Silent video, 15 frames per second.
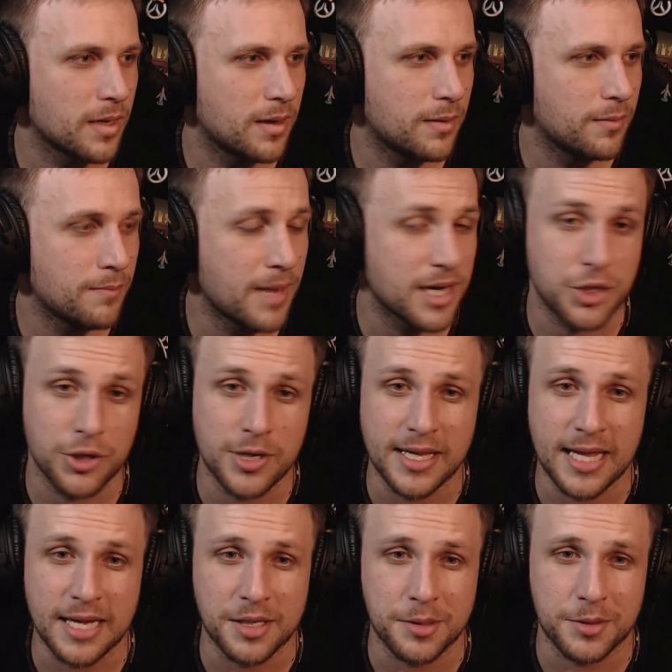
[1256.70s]
Make sure you hit
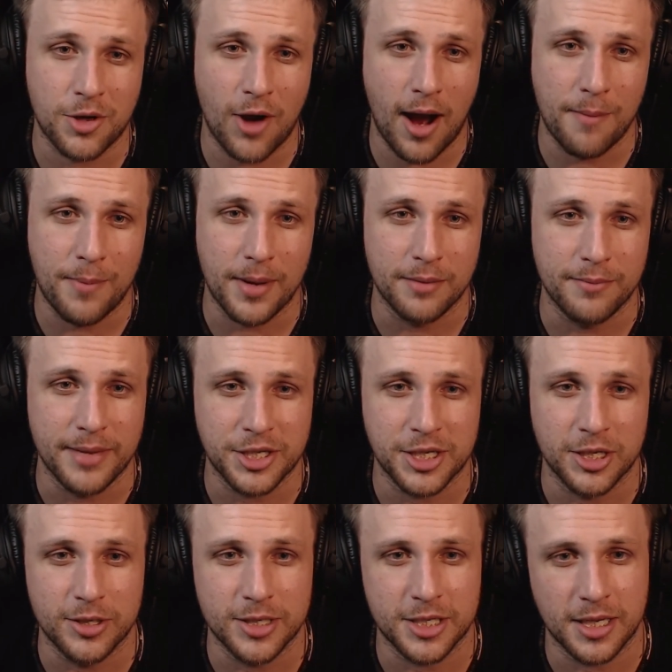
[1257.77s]
that subscribe button. Make sure
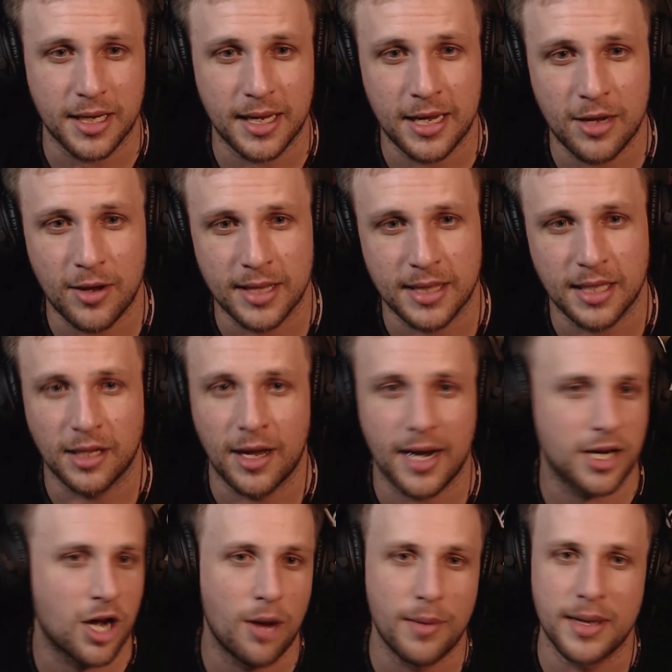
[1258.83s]
you hit the like,
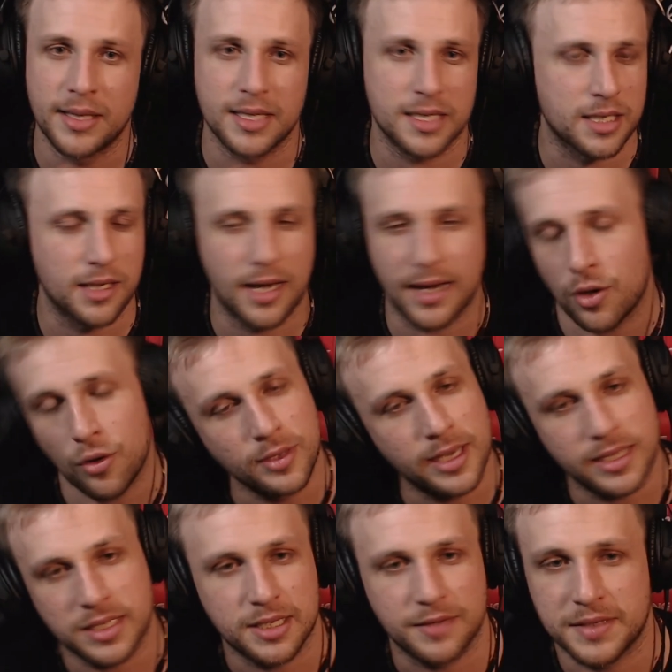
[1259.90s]
comment, dislike. All that
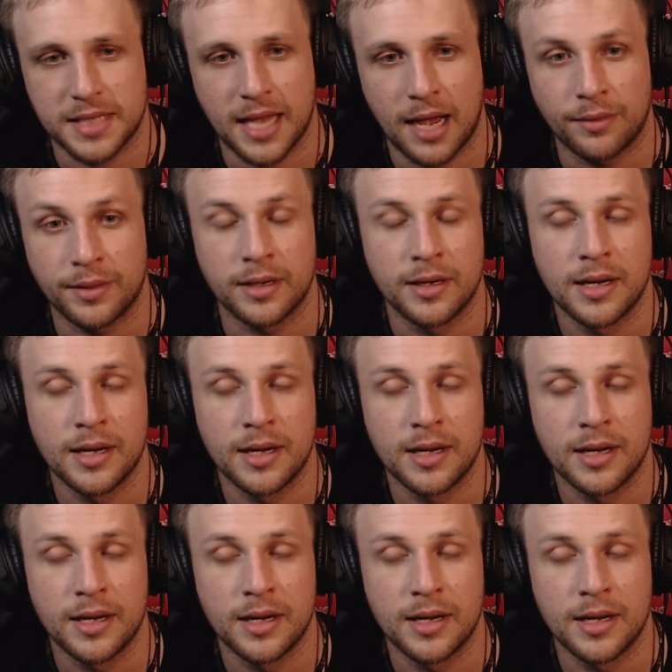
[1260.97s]
stuff's down there.